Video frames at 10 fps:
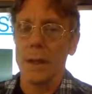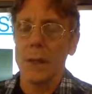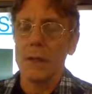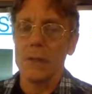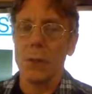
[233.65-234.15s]

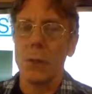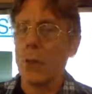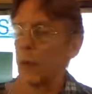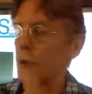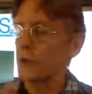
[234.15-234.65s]
So
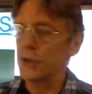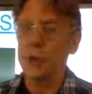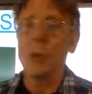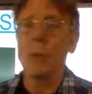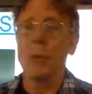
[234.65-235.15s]
her
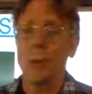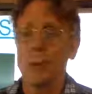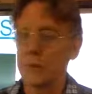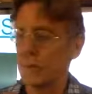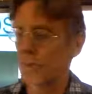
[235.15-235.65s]

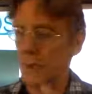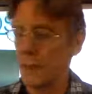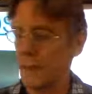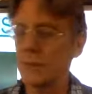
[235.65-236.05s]
Geopose, in this